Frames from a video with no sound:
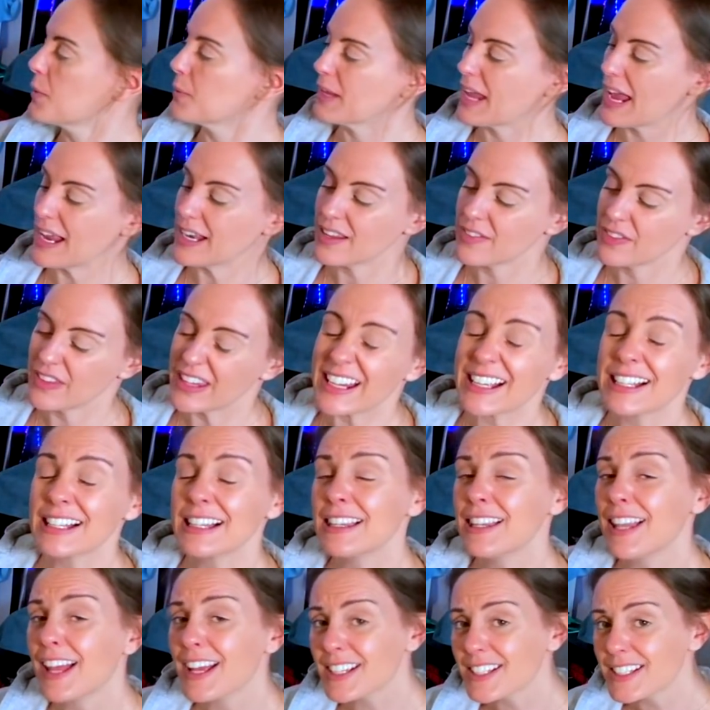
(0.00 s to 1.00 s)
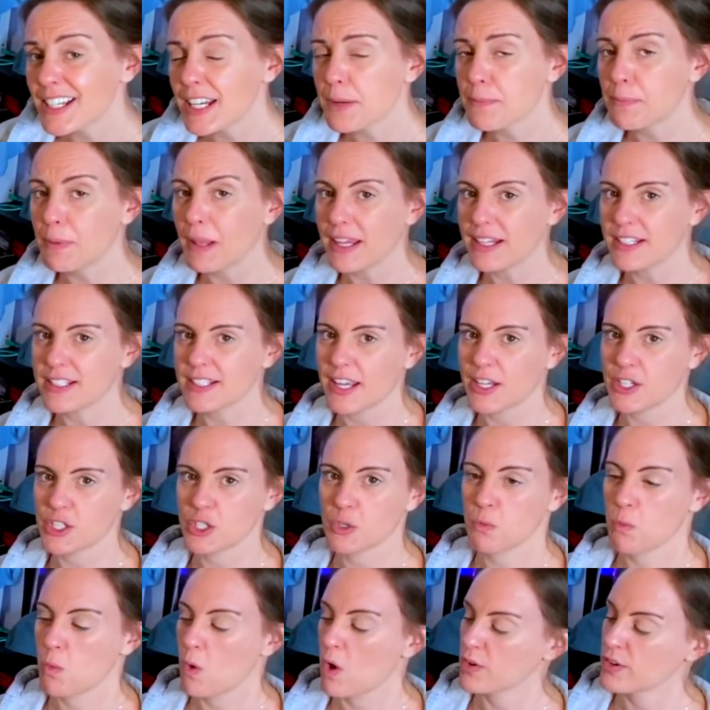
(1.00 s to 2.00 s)
getting the classic
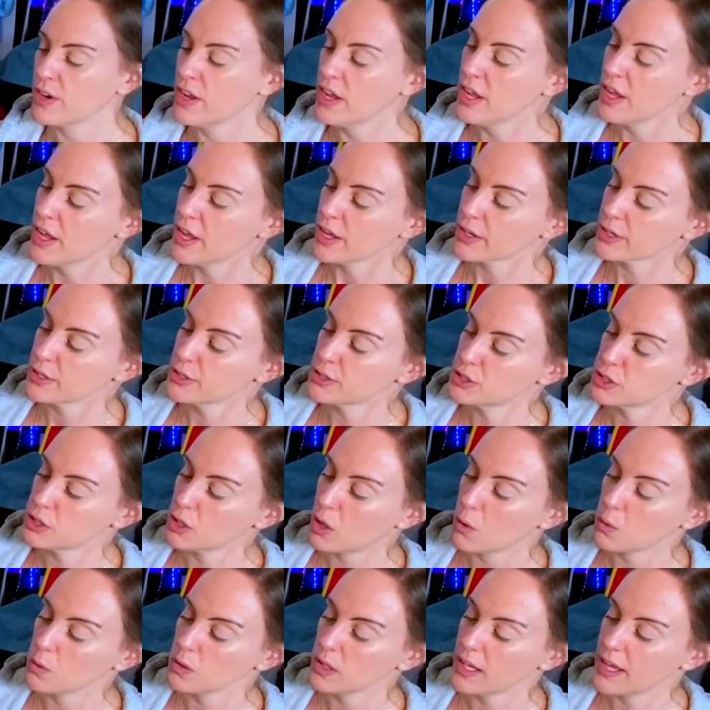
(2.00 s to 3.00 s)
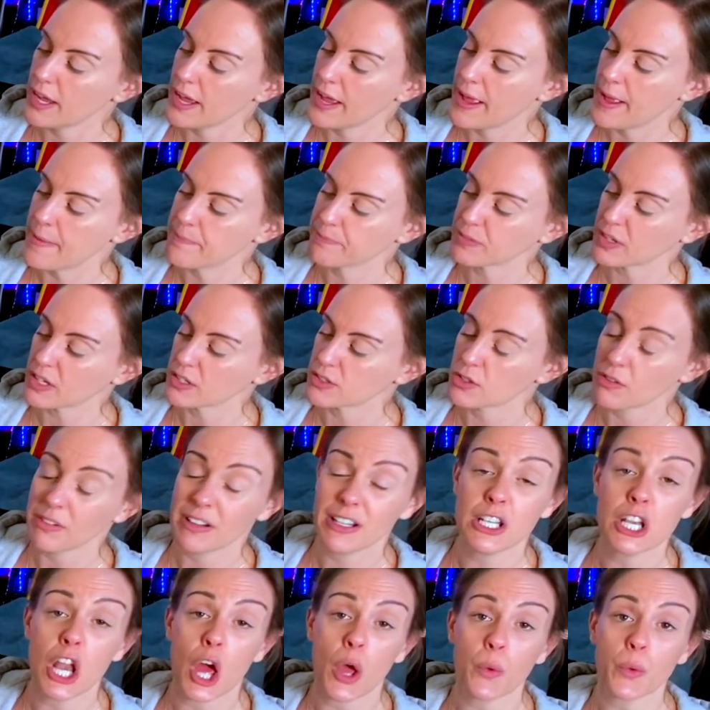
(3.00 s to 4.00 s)
PlayStation 1 controller,
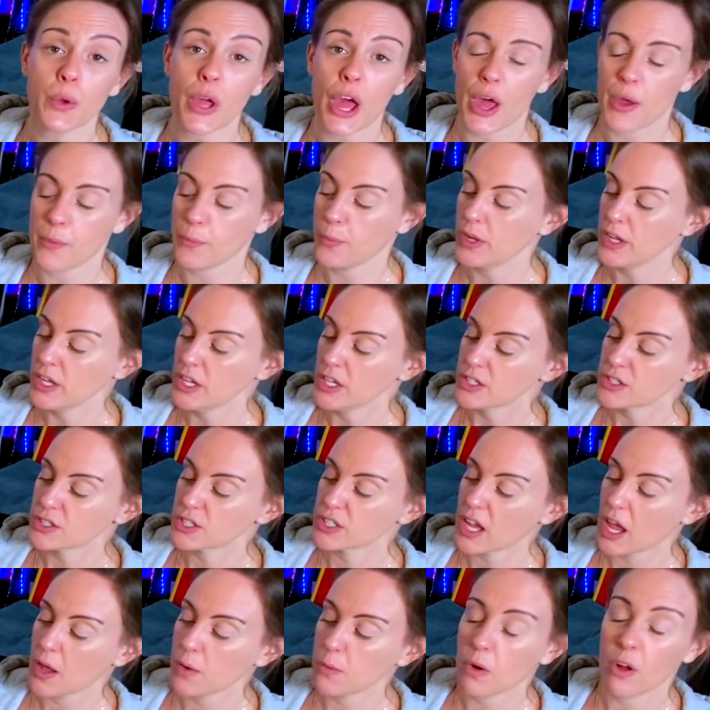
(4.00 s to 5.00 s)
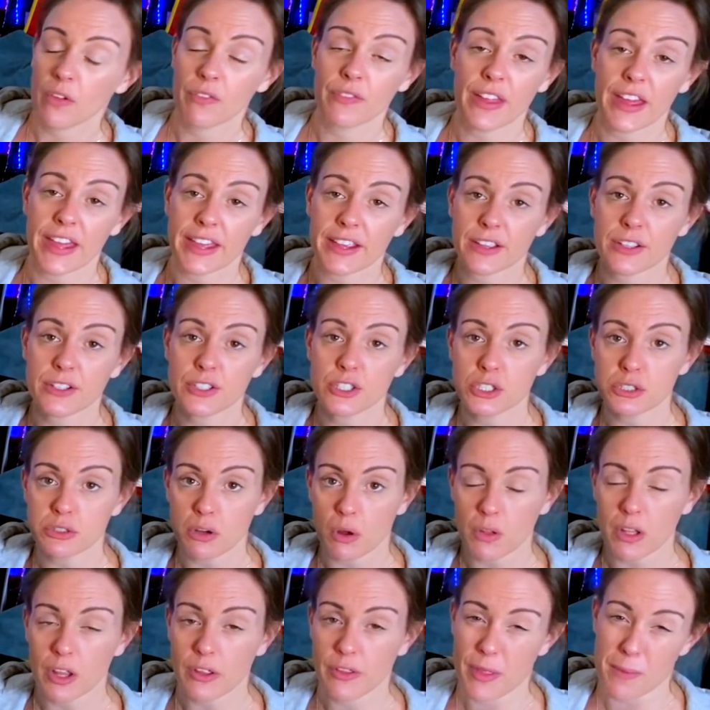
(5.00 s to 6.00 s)
logo to go on their
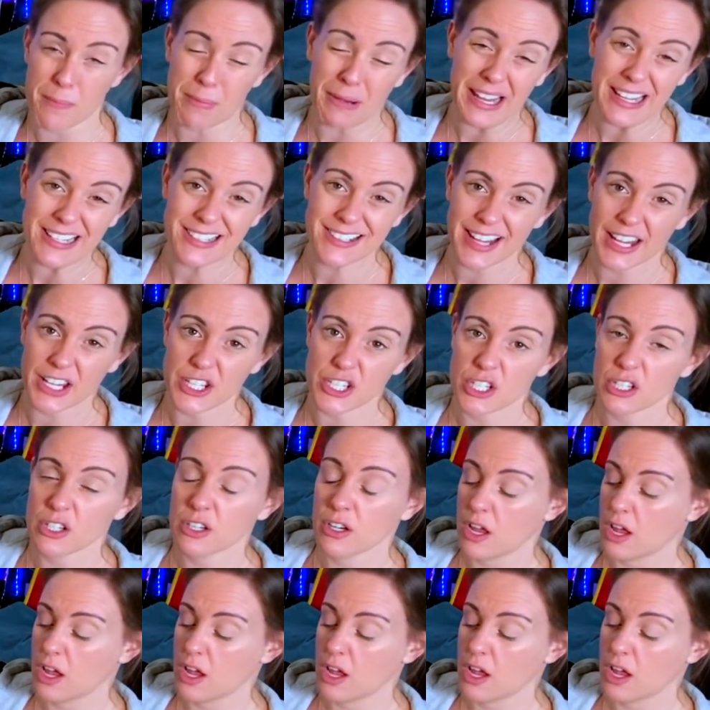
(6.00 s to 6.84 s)
controller, the PlayStation